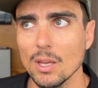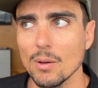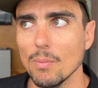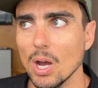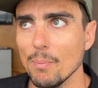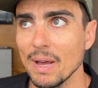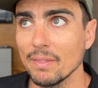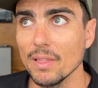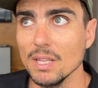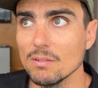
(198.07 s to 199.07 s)

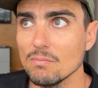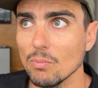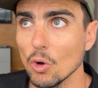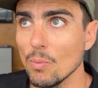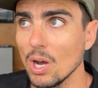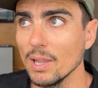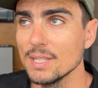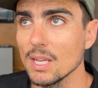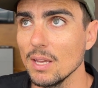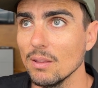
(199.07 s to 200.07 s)
monthly or my,
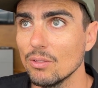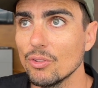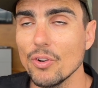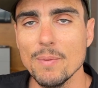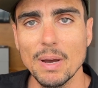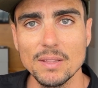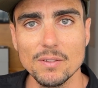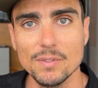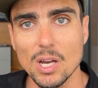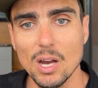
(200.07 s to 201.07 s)
let's say 3 months
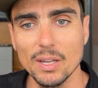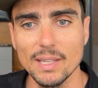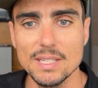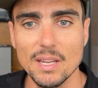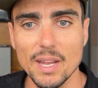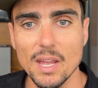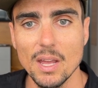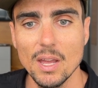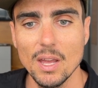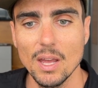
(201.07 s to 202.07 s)
of target, let's say,
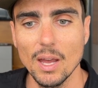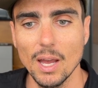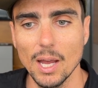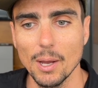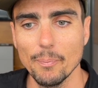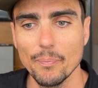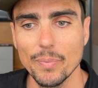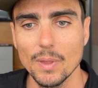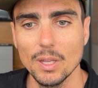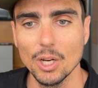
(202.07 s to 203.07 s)

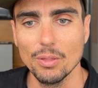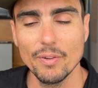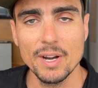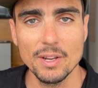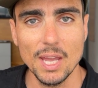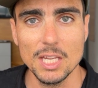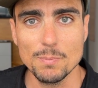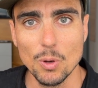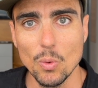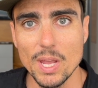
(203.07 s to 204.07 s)
300 Ks
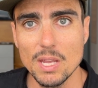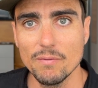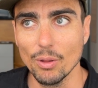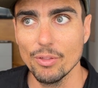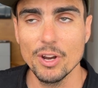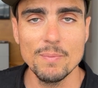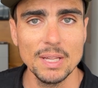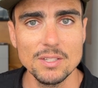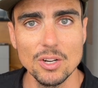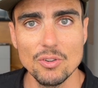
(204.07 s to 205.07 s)
per week for 3
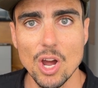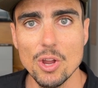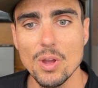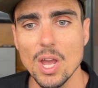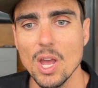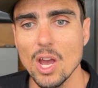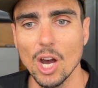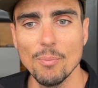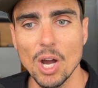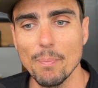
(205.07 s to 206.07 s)
months in a row,
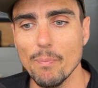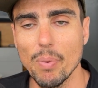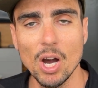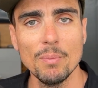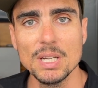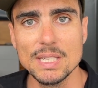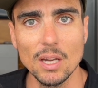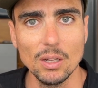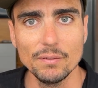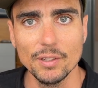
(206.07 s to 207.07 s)
I might buy
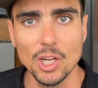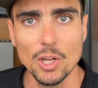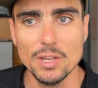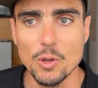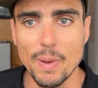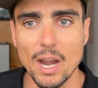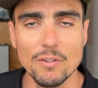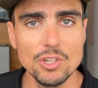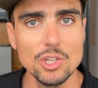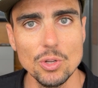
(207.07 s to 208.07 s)
myself, a new pair
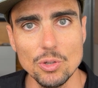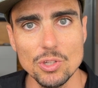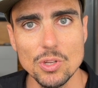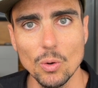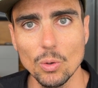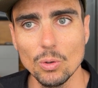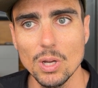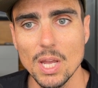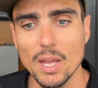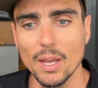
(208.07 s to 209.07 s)
of shoes or
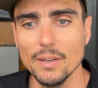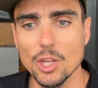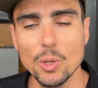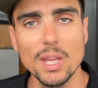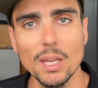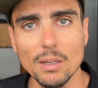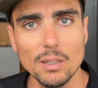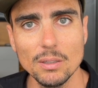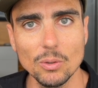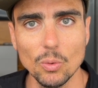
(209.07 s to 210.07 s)
a new kit
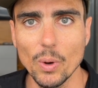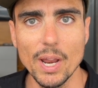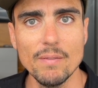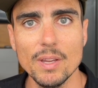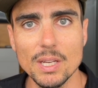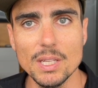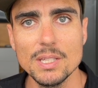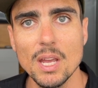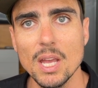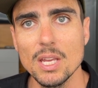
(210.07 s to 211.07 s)
or whatever it is.
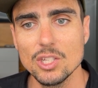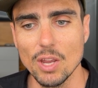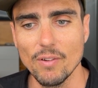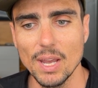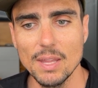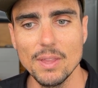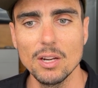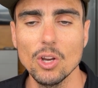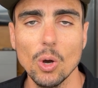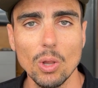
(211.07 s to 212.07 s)
So if I hit
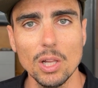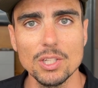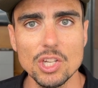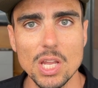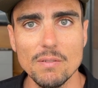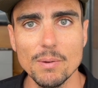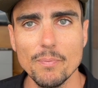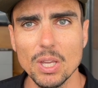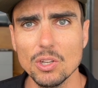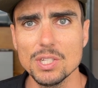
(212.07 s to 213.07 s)
that goal, I'll achieve it.
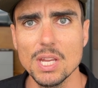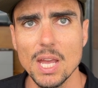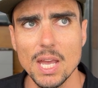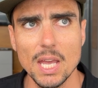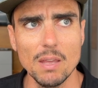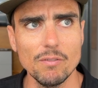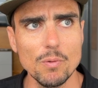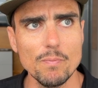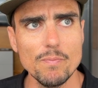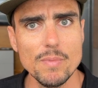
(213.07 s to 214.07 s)
Because if
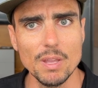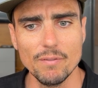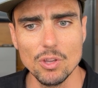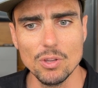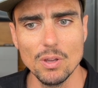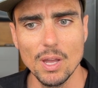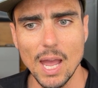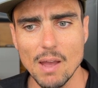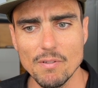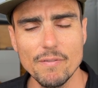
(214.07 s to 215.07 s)
you
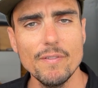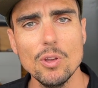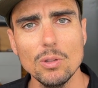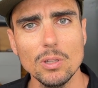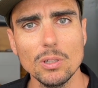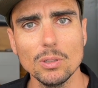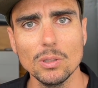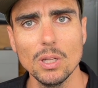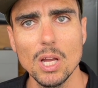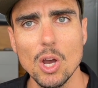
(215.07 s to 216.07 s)
have a few
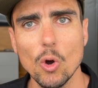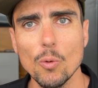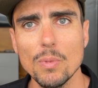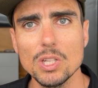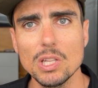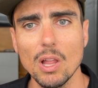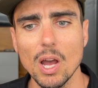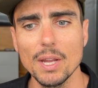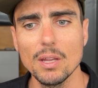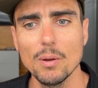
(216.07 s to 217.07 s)
little, almost
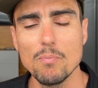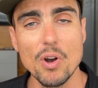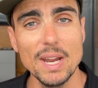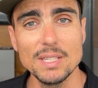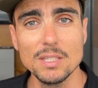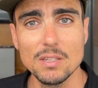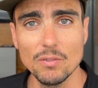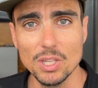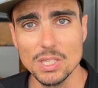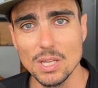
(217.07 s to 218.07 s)
like presents
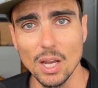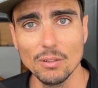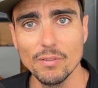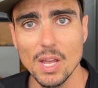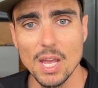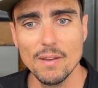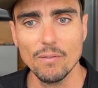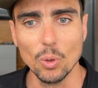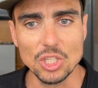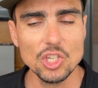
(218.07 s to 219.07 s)
for yourself
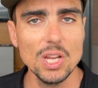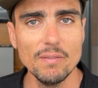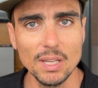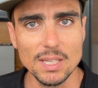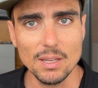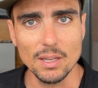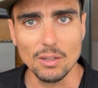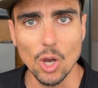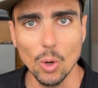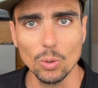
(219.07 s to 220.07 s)
for achieving a
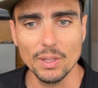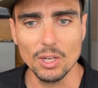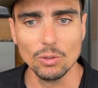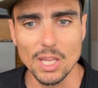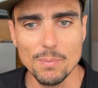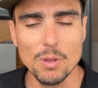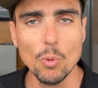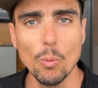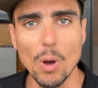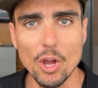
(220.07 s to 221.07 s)
goal, it'll keep you
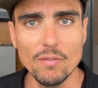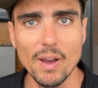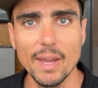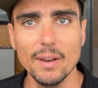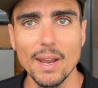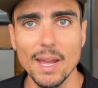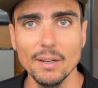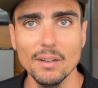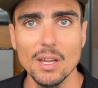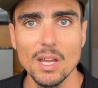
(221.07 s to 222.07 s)
more motivated
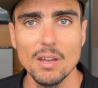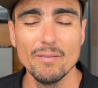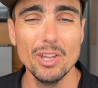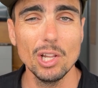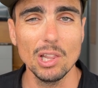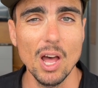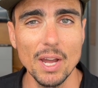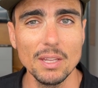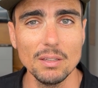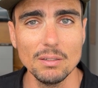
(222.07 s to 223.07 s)
and for you to
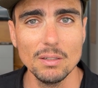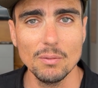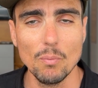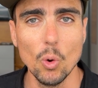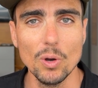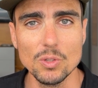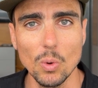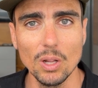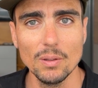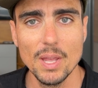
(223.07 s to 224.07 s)
like it more as
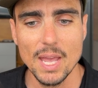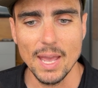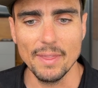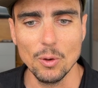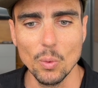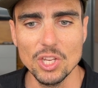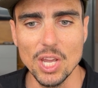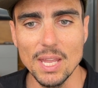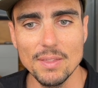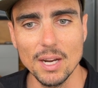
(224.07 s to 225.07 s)
well. And then when you
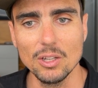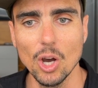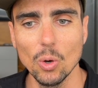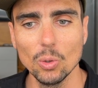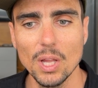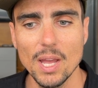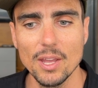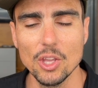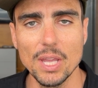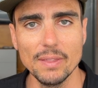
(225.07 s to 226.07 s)
hit that goal,
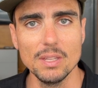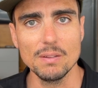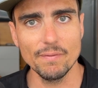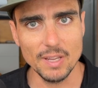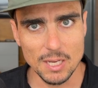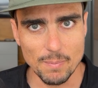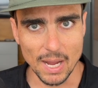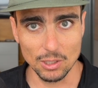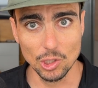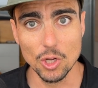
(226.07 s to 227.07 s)
you get this
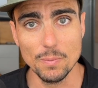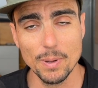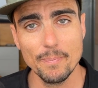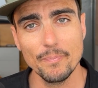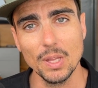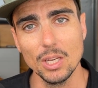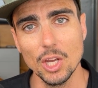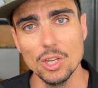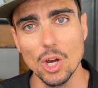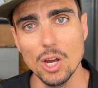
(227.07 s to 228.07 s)
feedback loop,
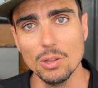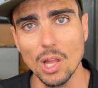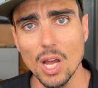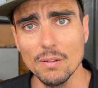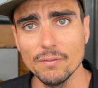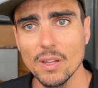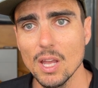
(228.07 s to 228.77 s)
in your own life